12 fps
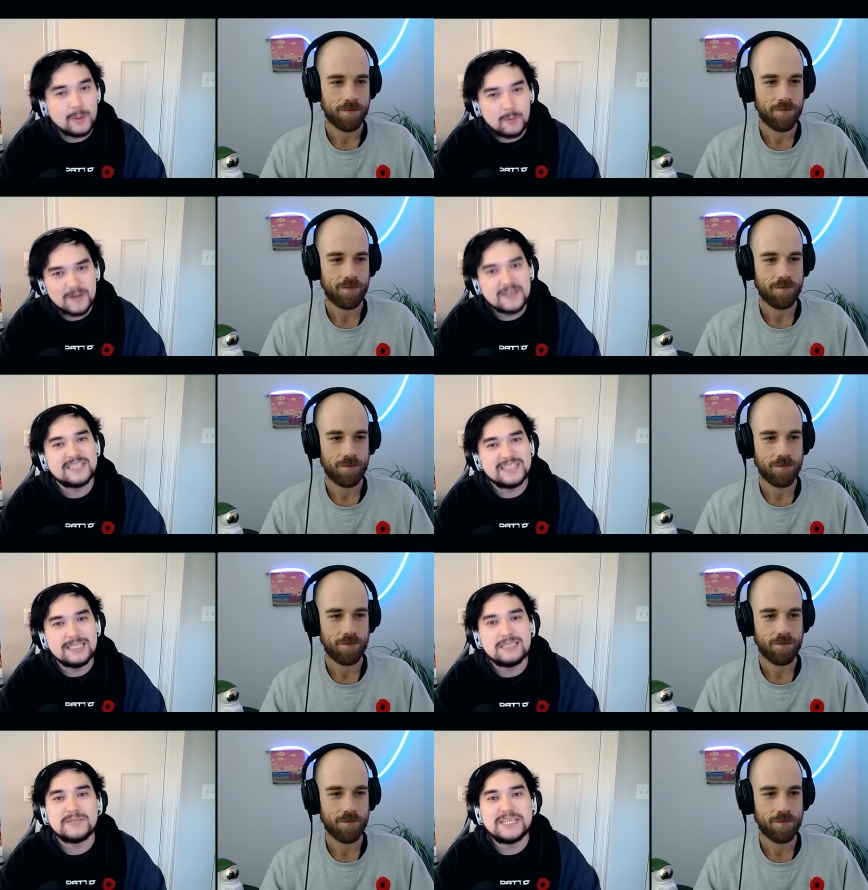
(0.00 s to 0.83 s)
Speaker 1: me we're going to
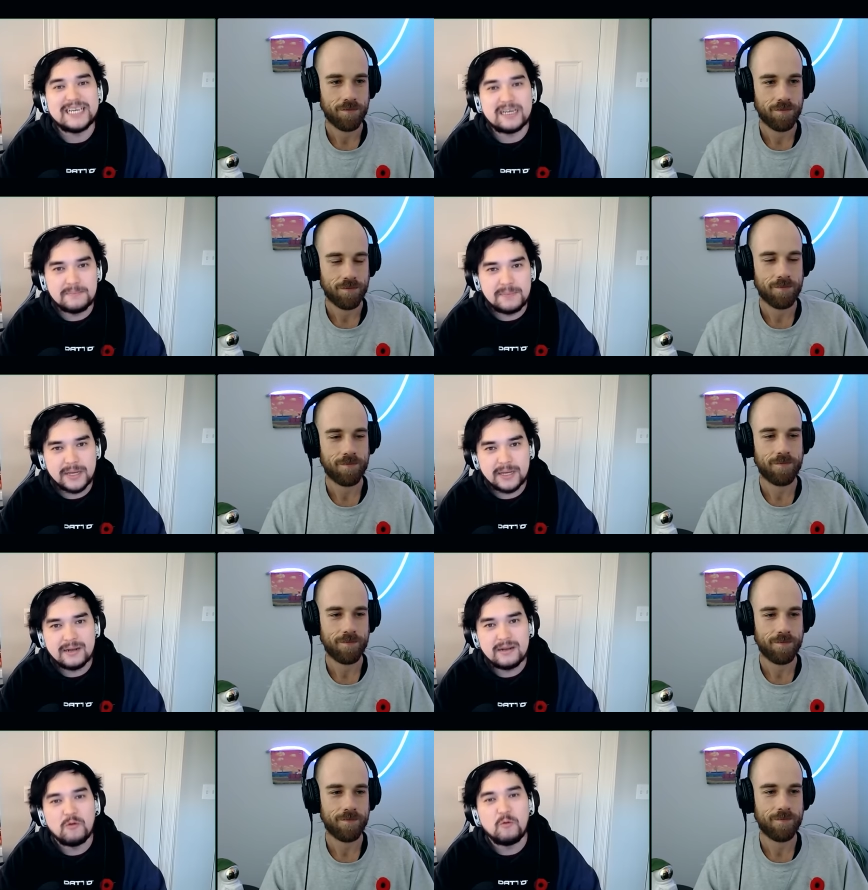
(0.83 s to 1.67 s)
see some Giga
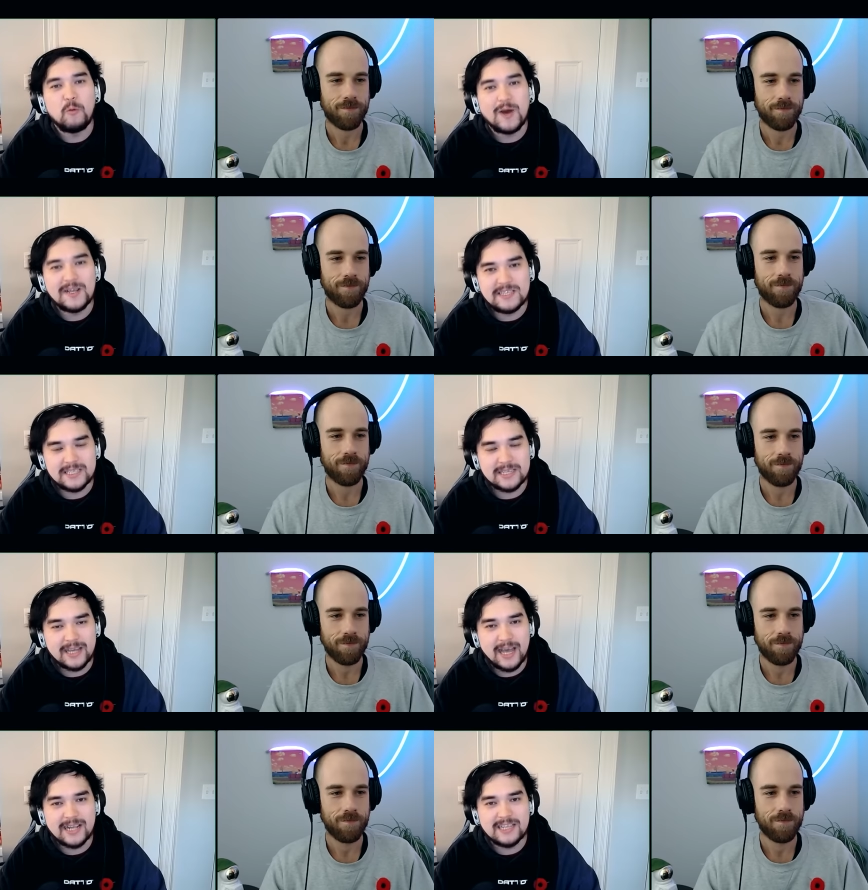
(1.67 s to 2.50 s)
Bin once
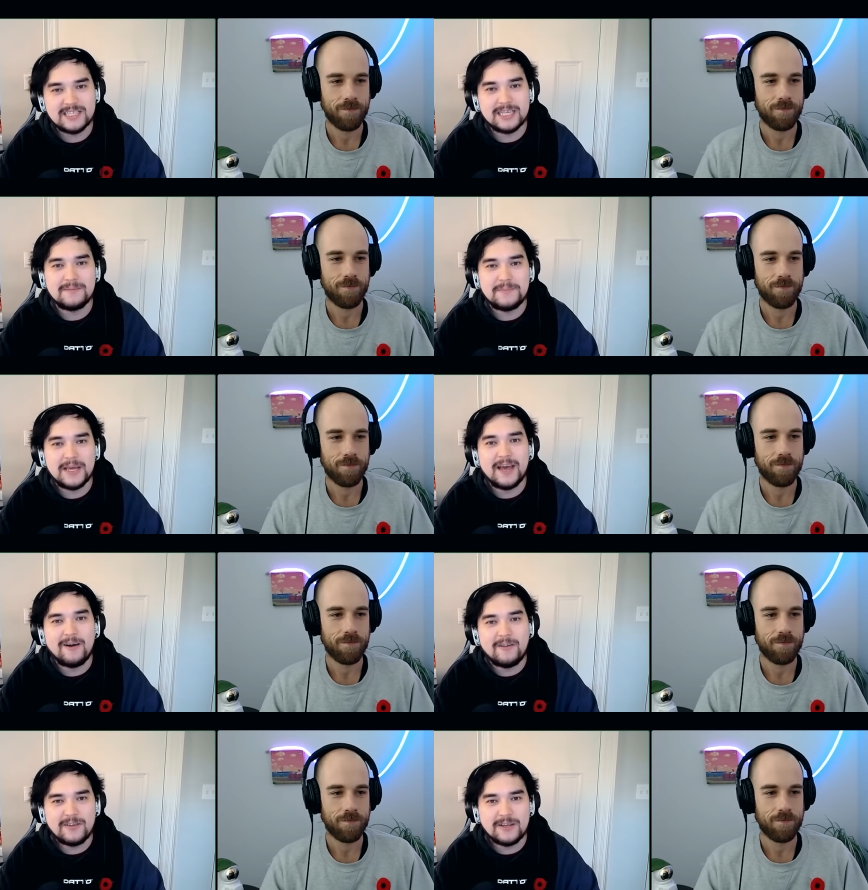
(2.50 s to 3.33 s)
again. It's going to be a
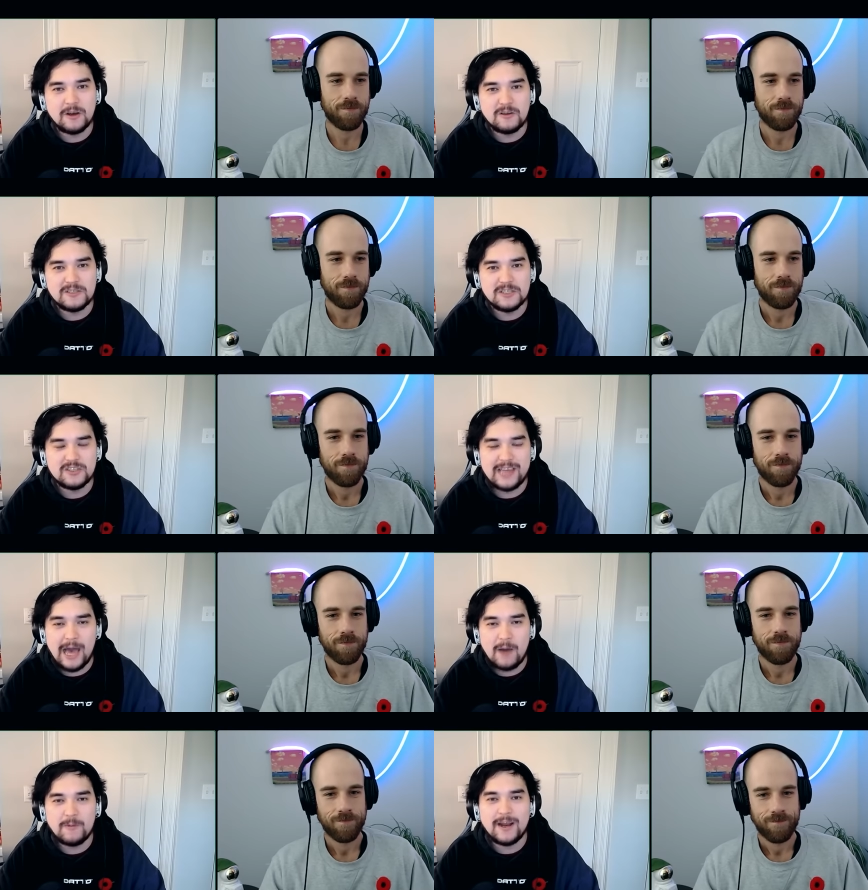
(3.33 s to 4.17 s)
healthy dosage
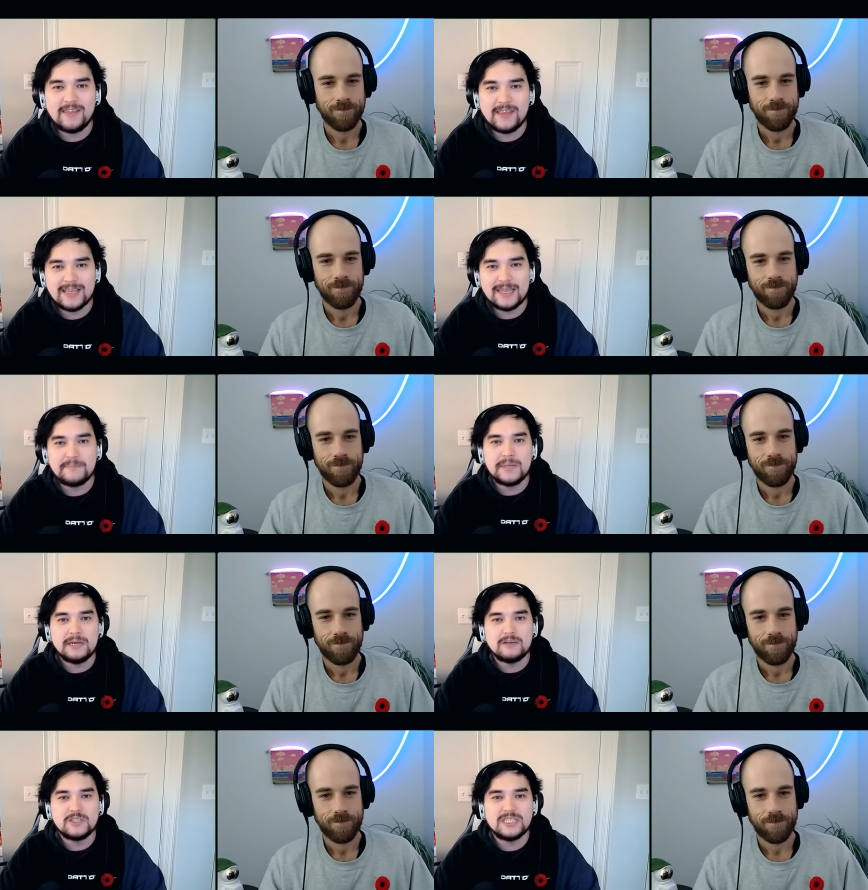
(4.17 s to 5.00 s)
of that one. I think that
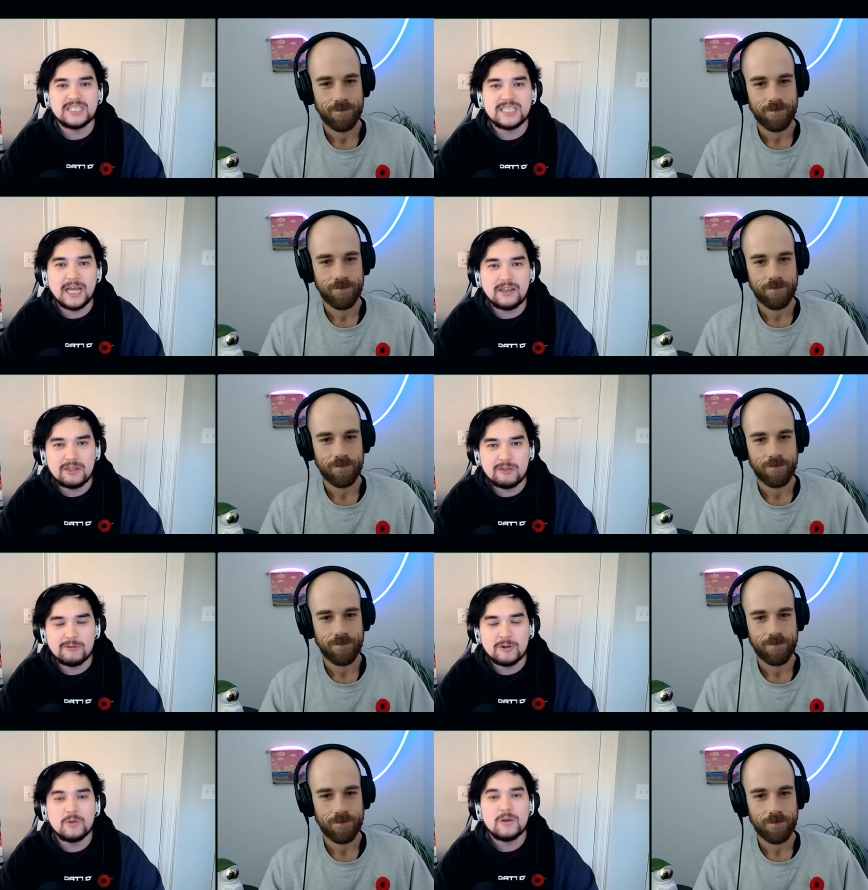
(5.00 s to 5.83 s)
B L G is getting
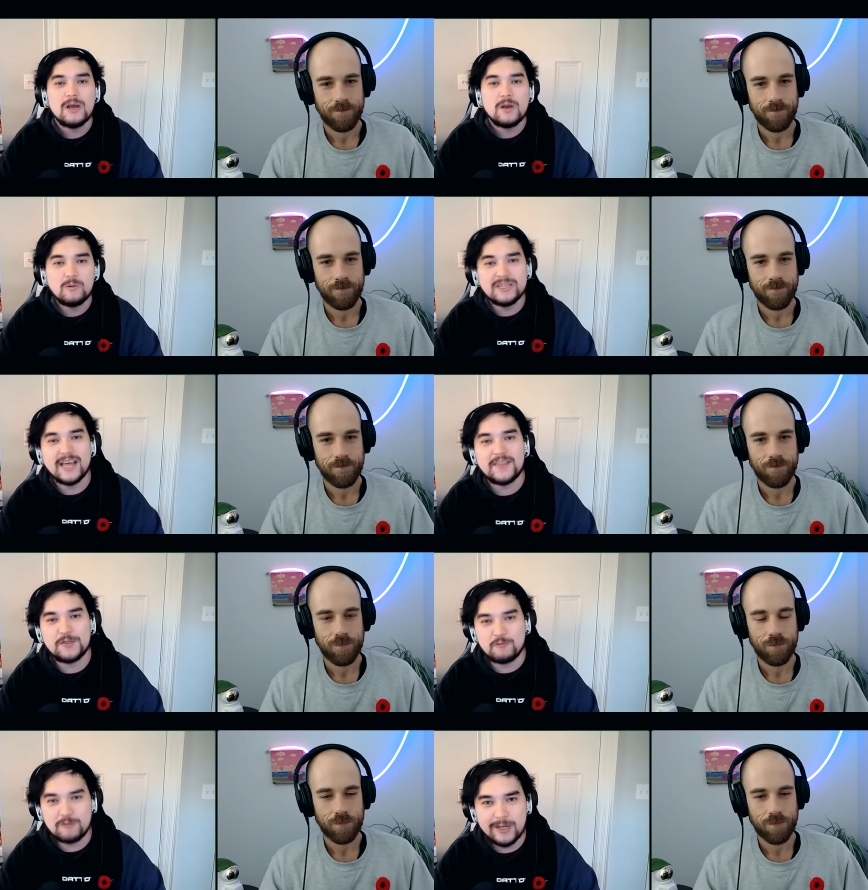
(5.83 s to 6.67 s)
through with
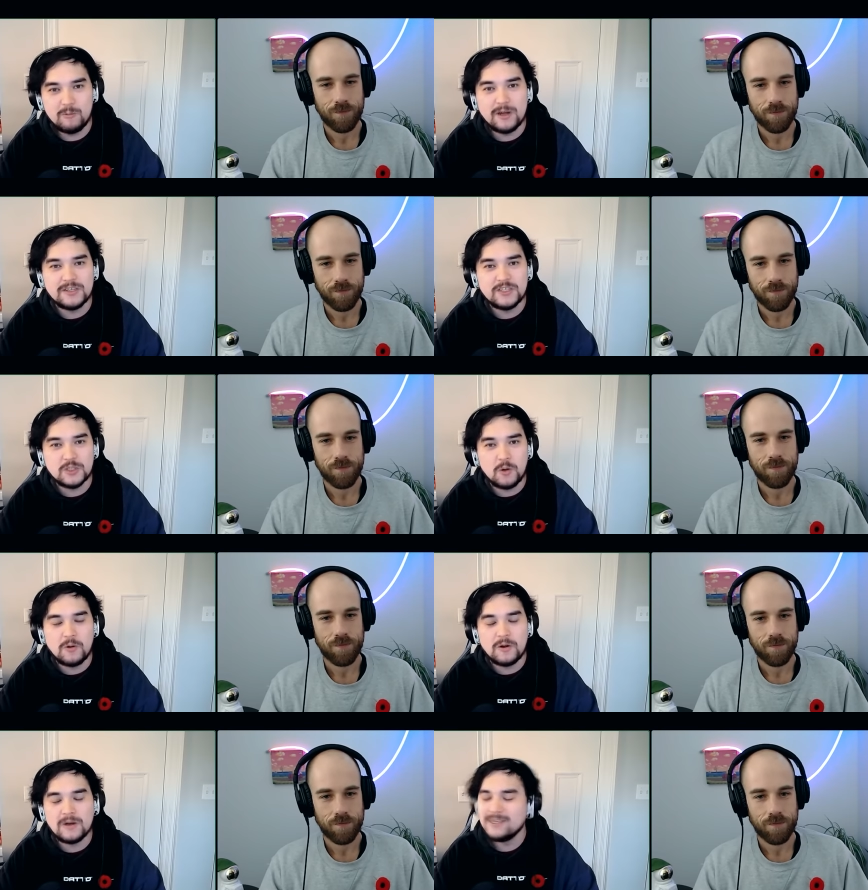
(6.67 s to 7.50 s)
that three one
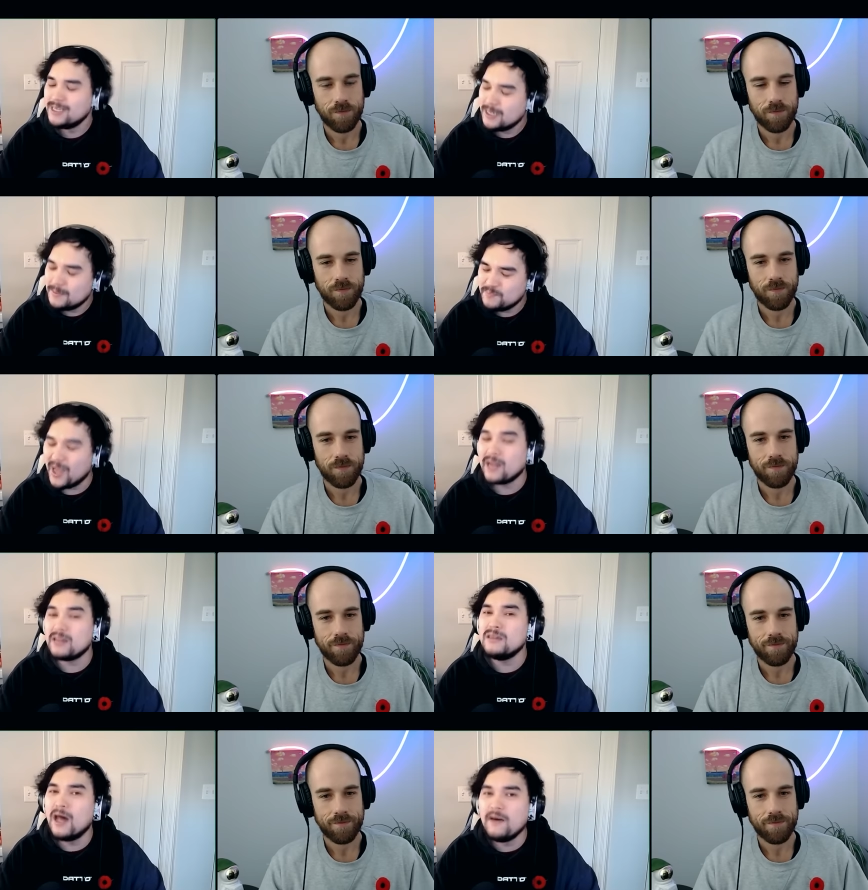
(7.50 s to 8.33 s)
score.
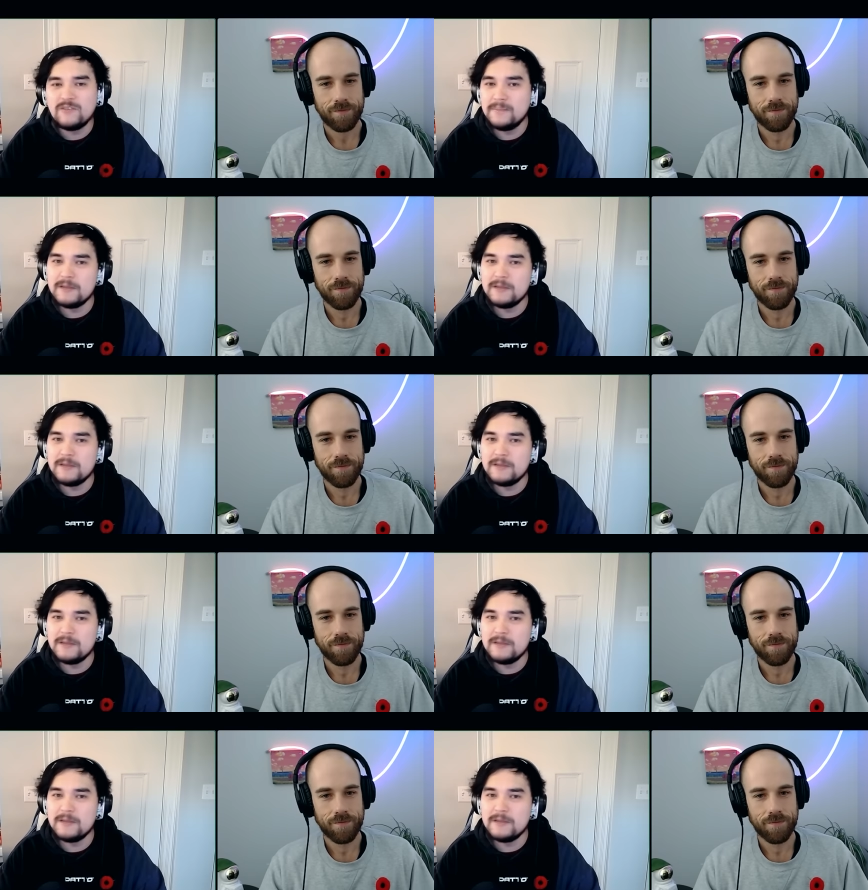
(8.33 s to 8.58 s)
I'd love to